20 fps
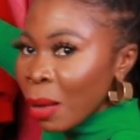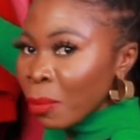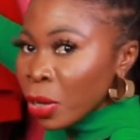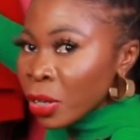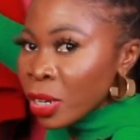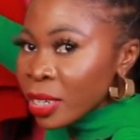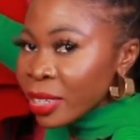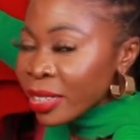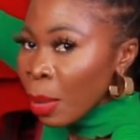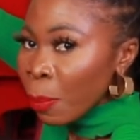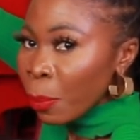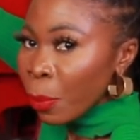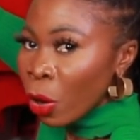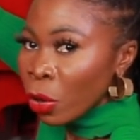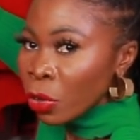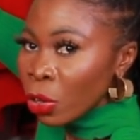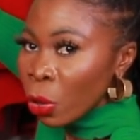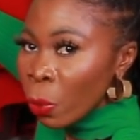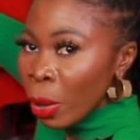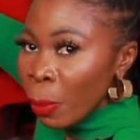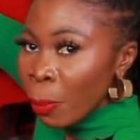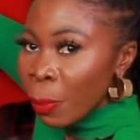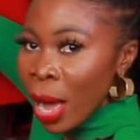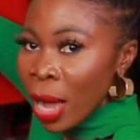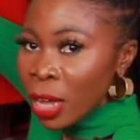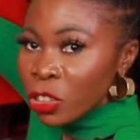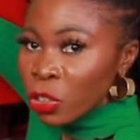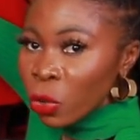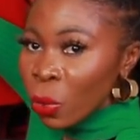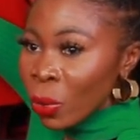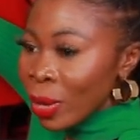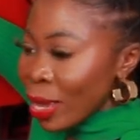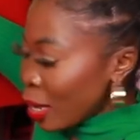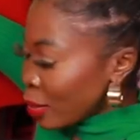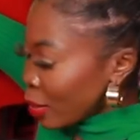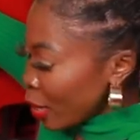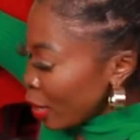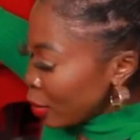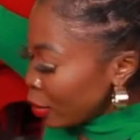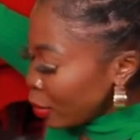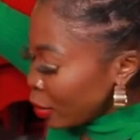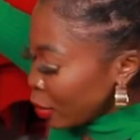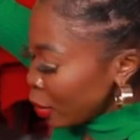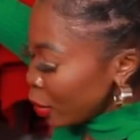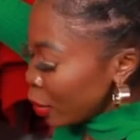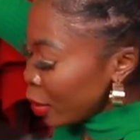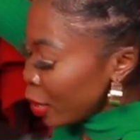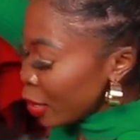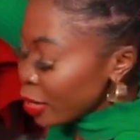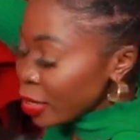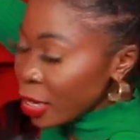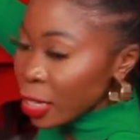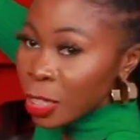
I'm going to step all the way back so you guys can see. It's